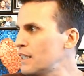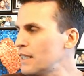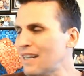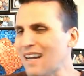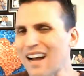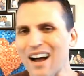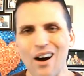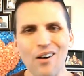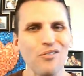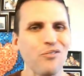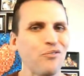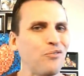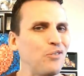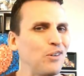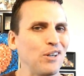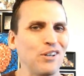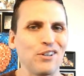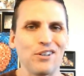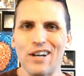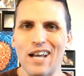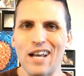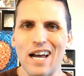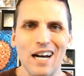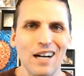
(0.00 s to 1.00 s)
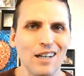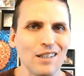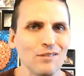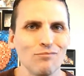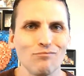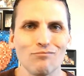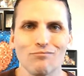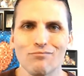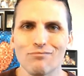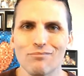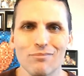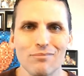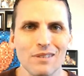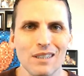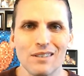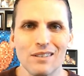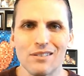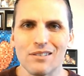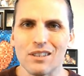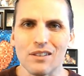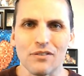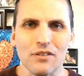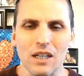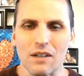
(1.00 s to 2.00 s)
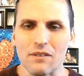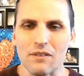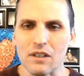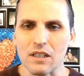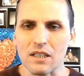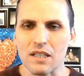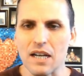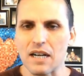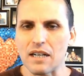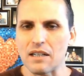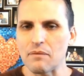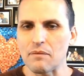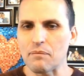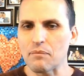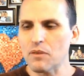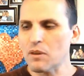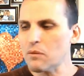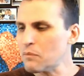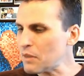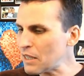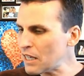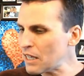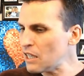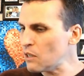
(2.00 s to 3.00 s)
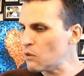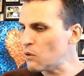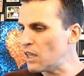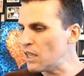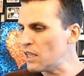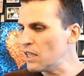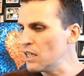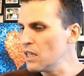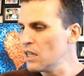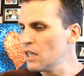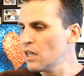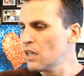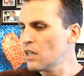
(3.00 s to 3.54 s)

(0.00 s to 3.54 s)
I'll figure it out. It's different every time. Anyway,